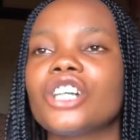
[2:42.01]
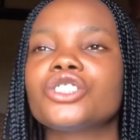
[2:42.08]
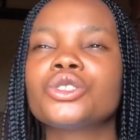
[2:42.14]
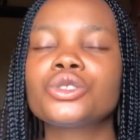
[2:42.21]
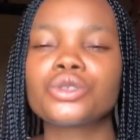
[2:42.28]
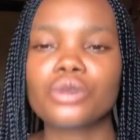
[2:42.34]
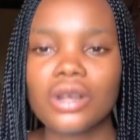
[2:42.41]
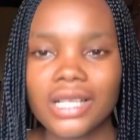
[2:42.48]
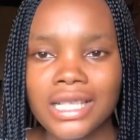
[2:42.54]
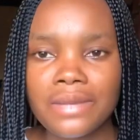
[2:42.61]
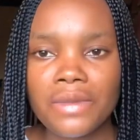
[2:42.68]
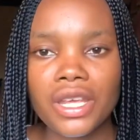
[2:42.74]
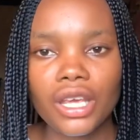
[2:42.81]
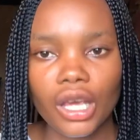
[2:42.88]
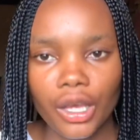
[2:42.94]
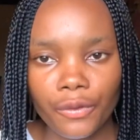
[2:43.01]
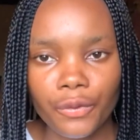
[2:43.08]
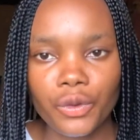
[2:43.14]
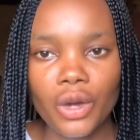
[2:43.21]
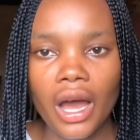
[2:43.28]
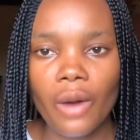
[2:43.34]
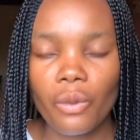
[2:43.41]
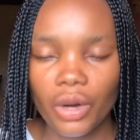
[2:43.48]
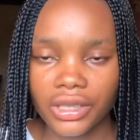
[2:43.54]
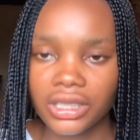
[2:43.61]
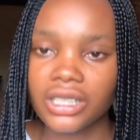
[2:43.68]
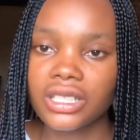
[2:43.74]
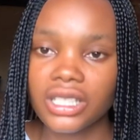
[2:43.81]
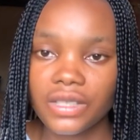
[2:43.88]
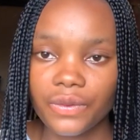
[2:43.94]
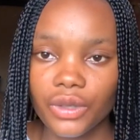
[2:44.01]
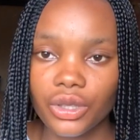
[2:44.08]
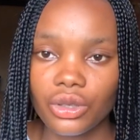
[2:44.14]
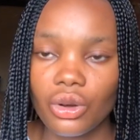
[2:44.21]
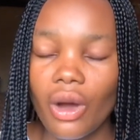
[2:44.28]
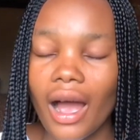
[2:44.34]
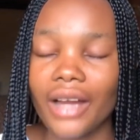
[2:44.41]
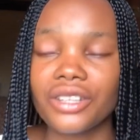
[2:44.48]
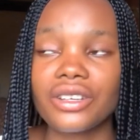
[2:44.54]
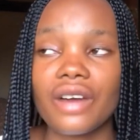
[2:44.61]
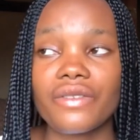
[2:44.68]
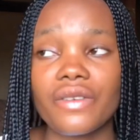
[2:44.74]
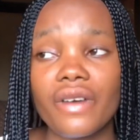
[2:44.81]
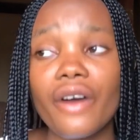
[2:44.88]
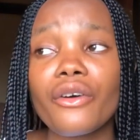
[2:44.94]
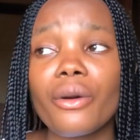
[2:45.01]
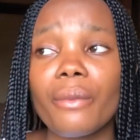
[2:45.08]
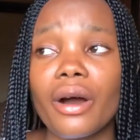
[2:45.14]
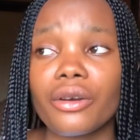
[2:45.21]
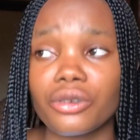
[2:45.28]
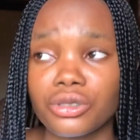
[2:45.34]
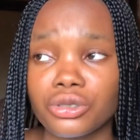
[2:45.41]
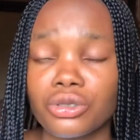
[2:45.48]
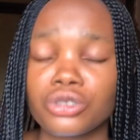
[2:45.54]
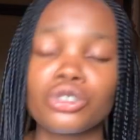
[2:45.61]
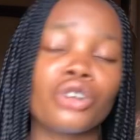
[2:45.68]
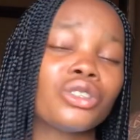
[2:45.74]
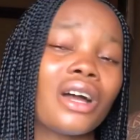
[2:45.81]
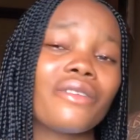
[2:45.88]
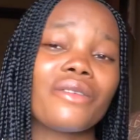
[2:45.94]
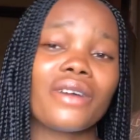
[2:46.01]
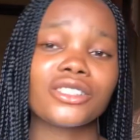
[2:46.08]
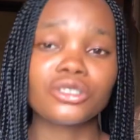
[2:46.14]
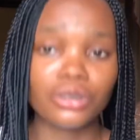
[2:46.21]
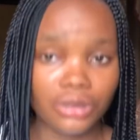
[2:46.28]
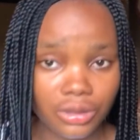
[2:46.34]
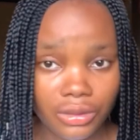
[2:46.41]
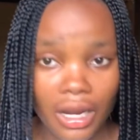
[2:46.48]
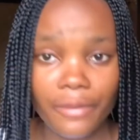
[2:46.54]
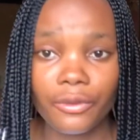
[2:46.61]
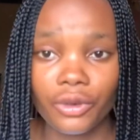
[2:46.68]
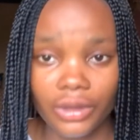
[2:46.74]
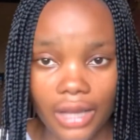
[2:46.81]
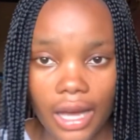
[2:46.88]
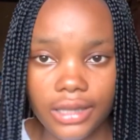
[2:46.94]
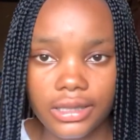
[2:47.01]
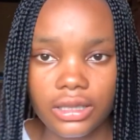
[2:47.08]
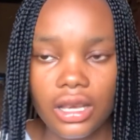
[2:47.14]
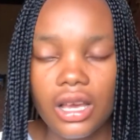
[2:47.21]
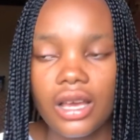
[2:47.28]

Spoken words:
And trust me, if you are watching this video and you have ever come across such, or you have ever subscribed for that,